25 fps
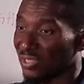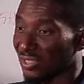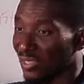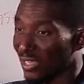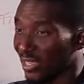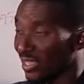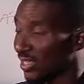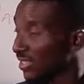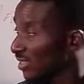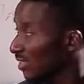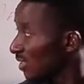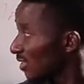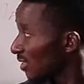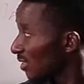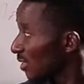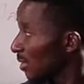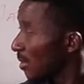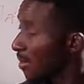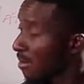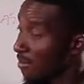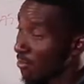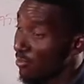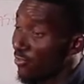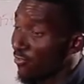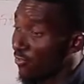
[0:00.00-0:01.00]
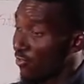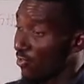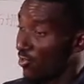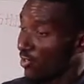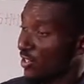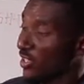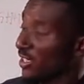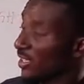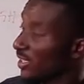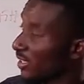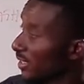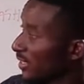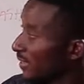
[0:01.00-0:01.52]
before then,
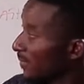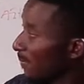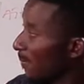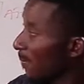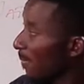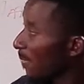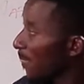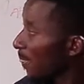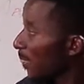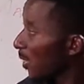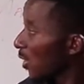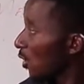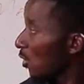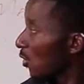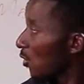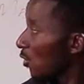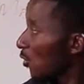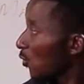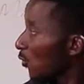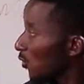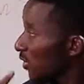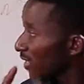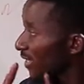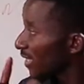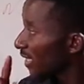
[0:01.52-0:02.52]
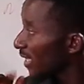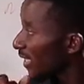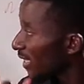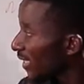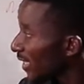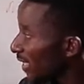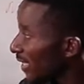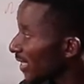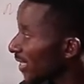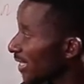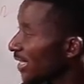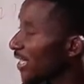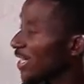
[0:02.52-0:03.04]
I said equation 3
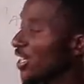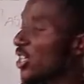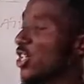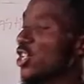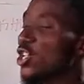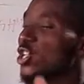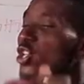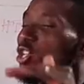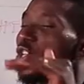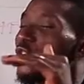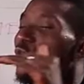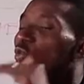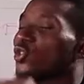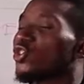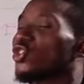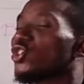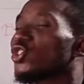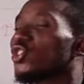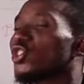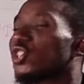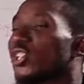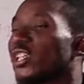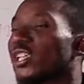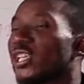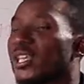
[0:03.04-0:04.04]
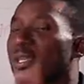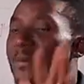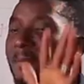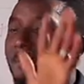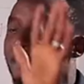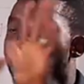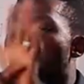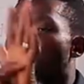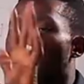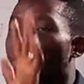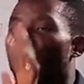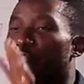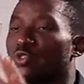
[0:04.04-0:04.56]
minus equation 4.
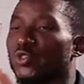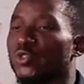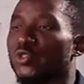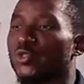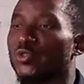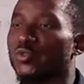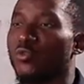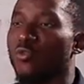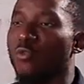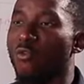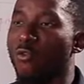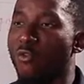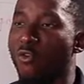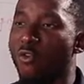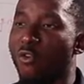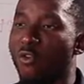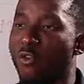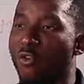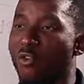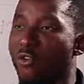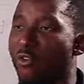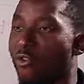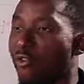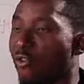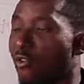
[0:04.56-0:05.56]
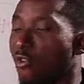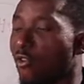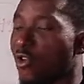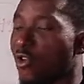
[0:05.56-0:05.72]
Equation 3 minus